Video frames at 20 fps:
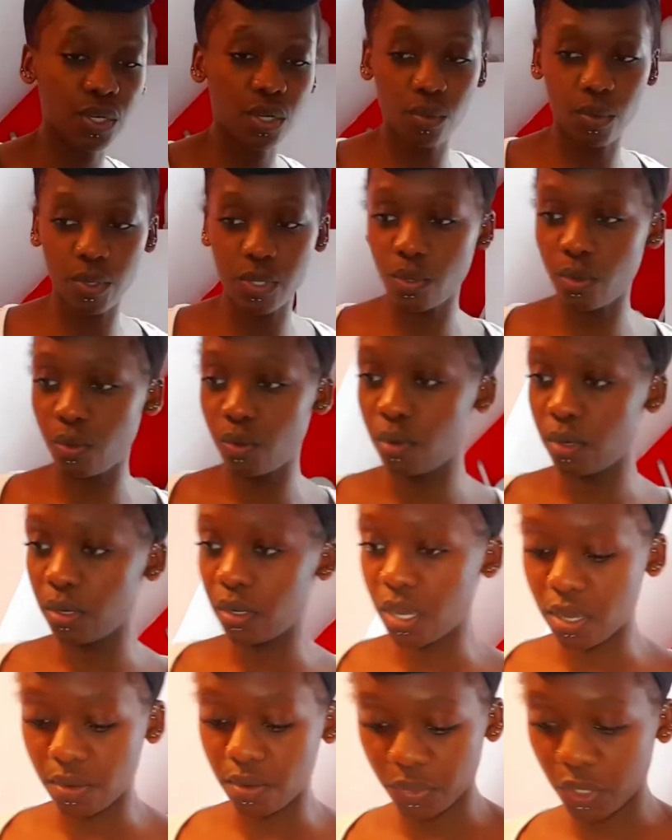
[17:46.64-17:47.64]
know what you're
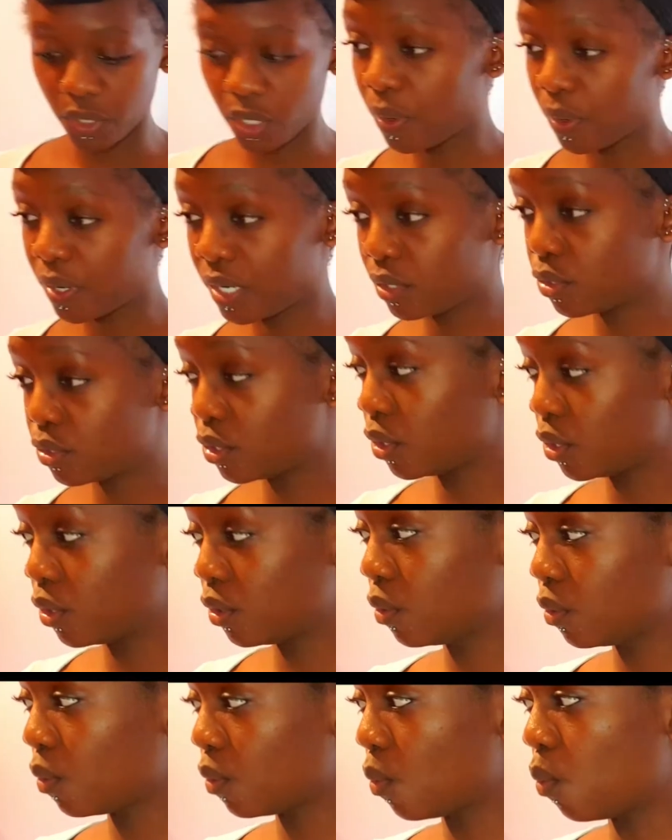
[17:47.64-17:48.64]
going
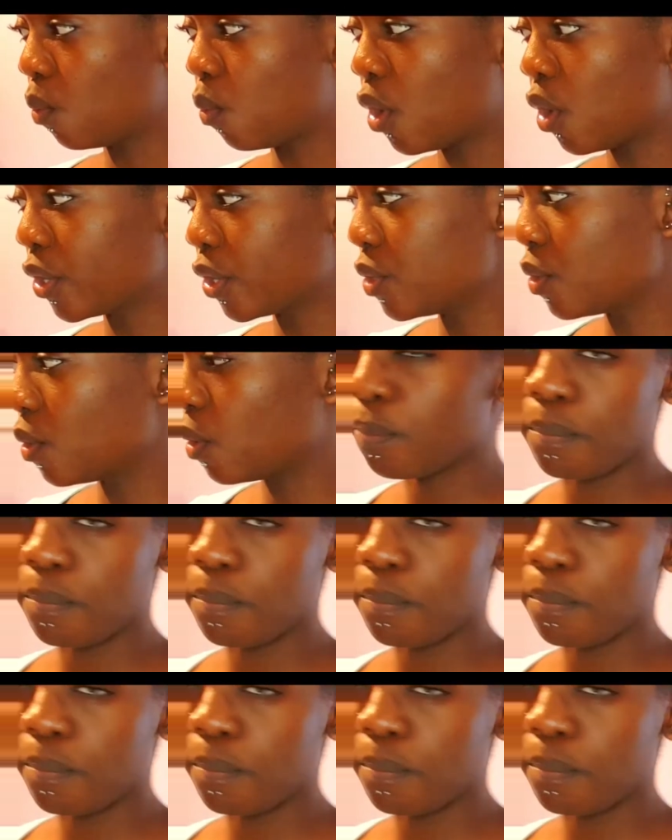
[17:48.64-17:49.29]
into, what your